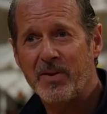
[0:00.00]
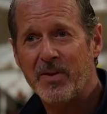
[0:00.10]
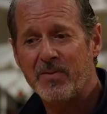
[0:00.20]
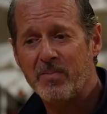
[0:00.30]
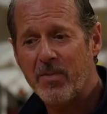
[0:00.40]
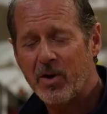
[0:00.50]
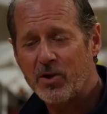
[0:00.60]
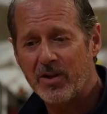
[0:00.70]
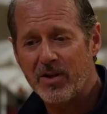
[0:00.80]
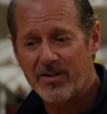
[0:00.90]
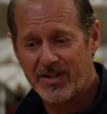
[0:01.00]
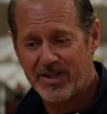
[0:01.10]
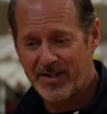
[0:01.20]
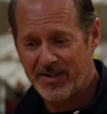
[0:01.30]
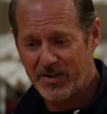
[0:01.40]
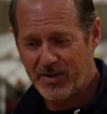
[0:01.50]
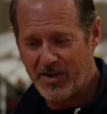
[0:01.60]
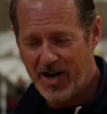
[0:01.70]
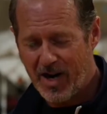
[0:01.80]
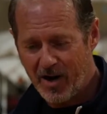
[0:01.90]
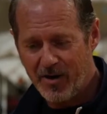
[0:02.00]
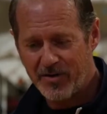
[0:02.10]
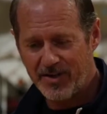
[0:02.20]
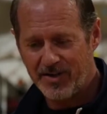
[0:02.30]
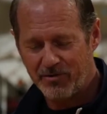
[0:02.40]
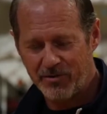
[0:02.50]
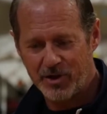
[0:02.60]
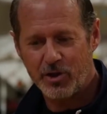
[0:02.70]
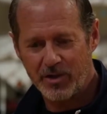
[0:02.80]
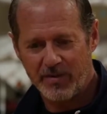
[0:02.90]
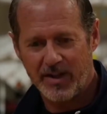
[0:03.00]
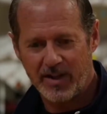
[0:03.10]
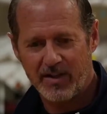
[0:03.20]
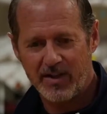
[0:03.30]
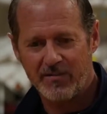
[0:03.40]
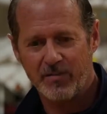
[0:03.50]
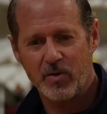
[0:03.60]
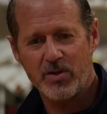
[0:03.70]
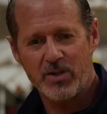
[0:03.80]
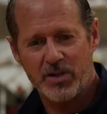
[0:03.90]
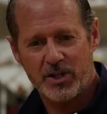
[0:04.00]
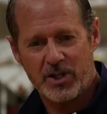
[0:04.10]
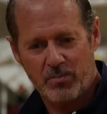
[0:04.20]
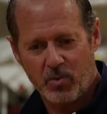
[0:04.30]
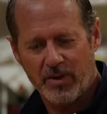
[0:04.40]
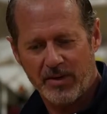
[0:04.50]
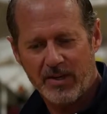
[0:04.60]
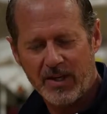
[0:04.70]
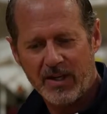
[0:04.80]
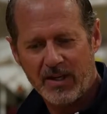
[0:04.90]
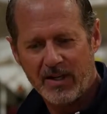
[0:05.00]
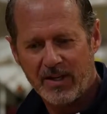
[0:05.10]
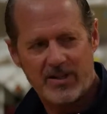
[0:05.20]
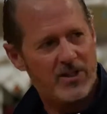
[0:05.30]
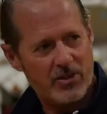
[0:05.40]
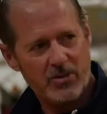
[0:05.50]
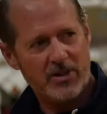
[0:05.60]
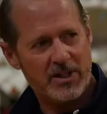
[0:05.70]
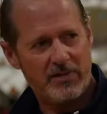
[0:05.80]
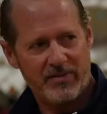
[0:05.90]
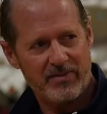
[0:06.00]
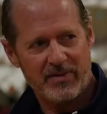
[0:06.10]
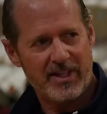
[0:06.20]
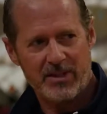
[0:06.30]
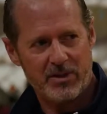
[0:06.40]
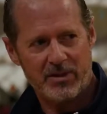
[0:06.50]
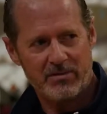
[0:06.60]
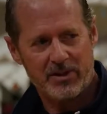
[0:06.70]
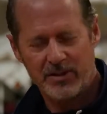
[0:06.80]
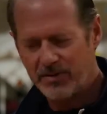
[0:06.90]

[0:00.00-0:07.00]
martial arts as an art and the tradition of the art versus the sport is a totally different animal, and a